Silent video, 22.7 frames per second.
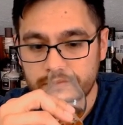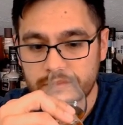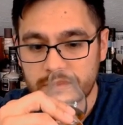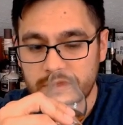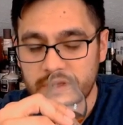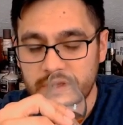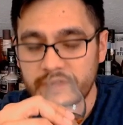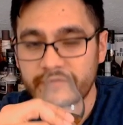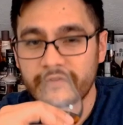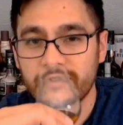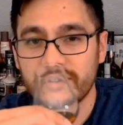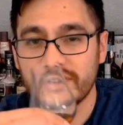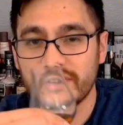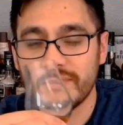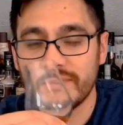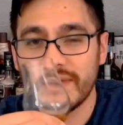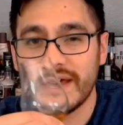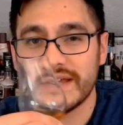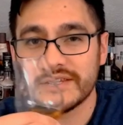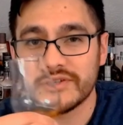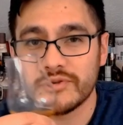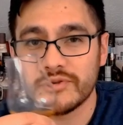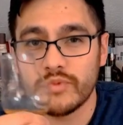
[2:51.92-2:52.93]
If you can
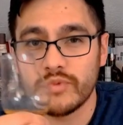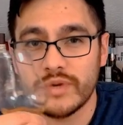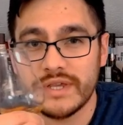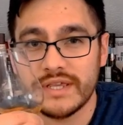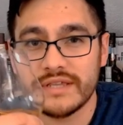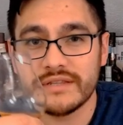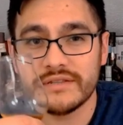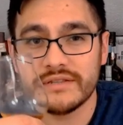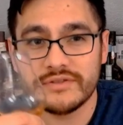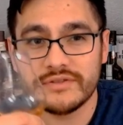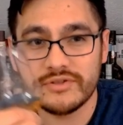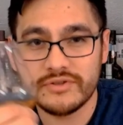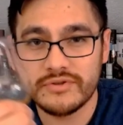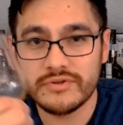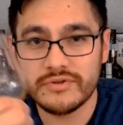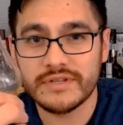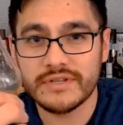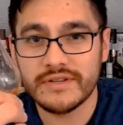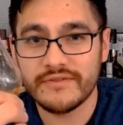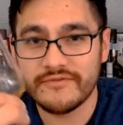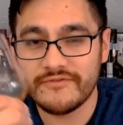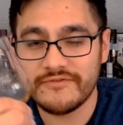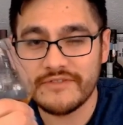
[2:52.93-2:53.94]
imagine wheat used
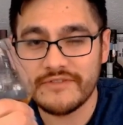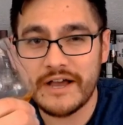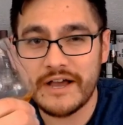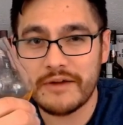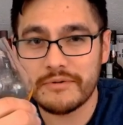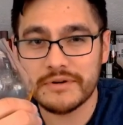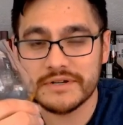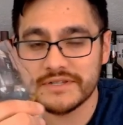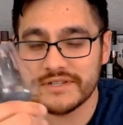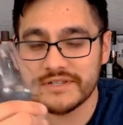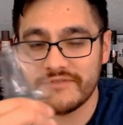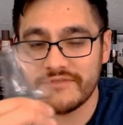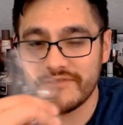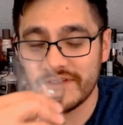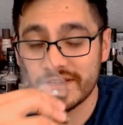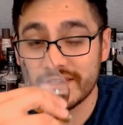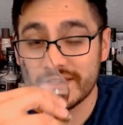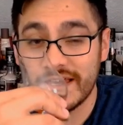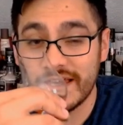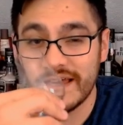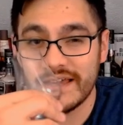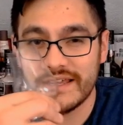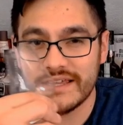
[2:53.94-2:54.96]
in flour and stuff like
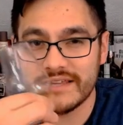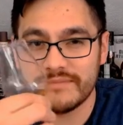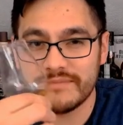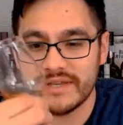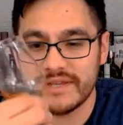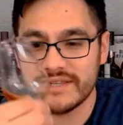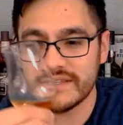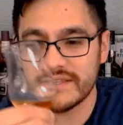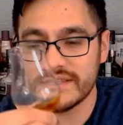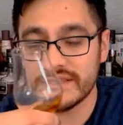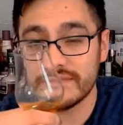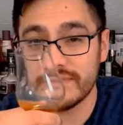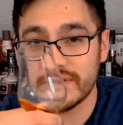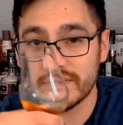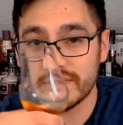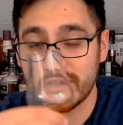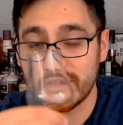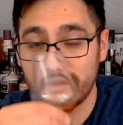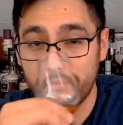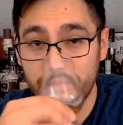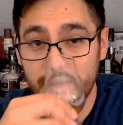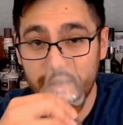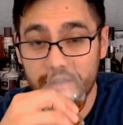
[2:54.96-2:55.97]
that, it basically smells
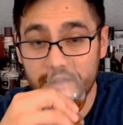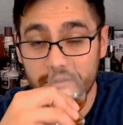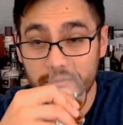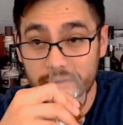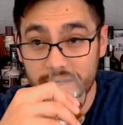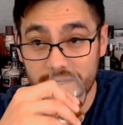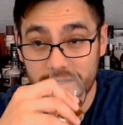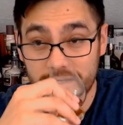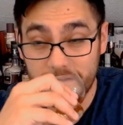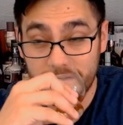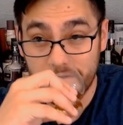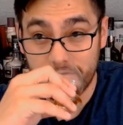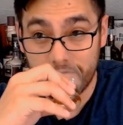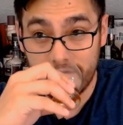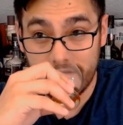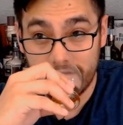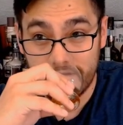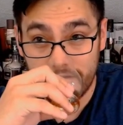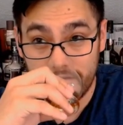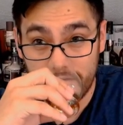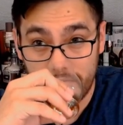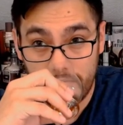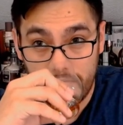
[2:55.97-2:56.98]
like a bakery in here right
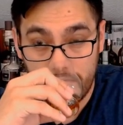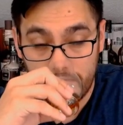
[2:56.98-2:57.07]
now.